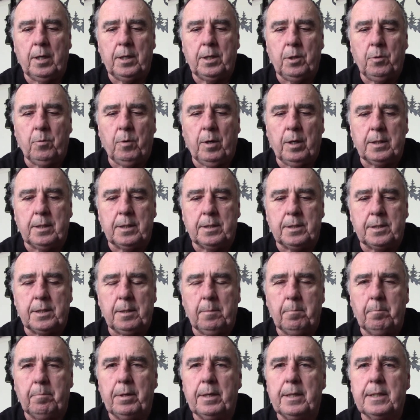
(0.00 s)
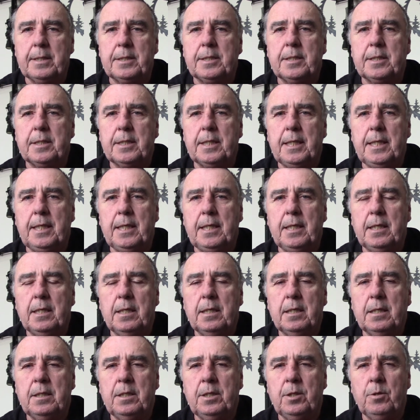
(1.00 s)
Do you want the simplicity?
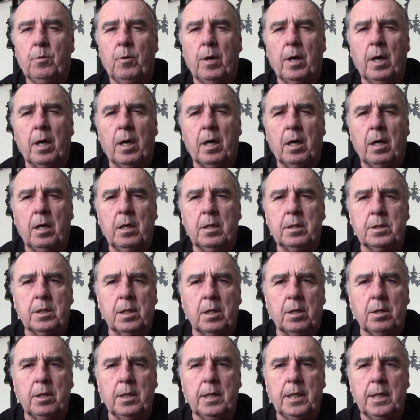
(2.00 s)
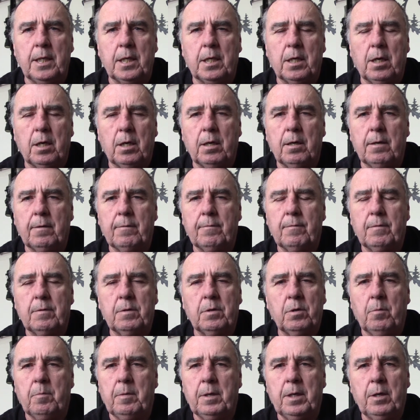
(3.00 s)
Do you want a large learning curve?
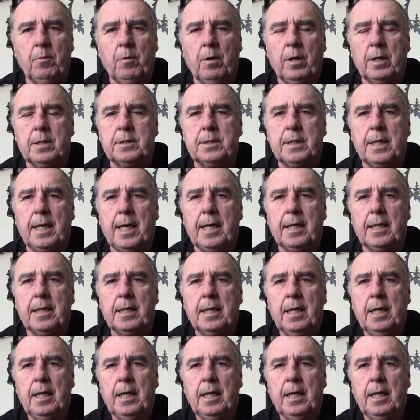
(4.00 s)
Nobody wants that.